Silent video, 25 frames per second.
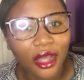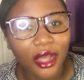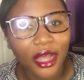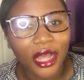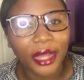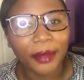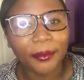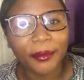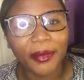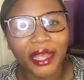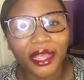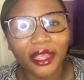
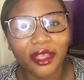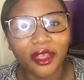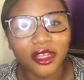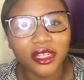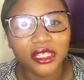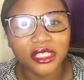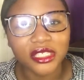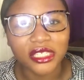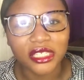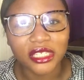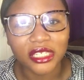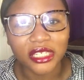my
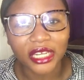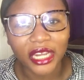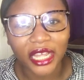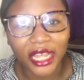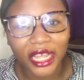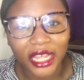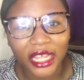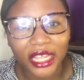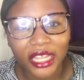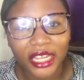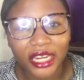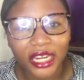cousin
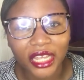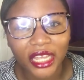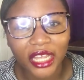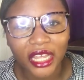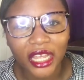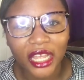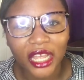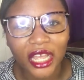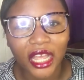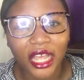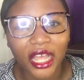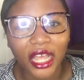died,
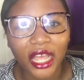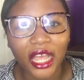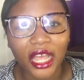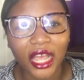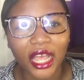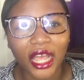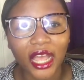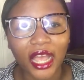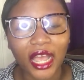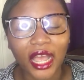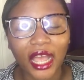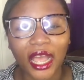
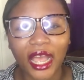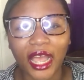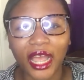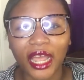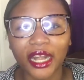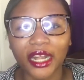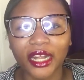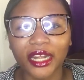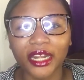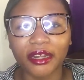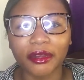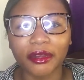and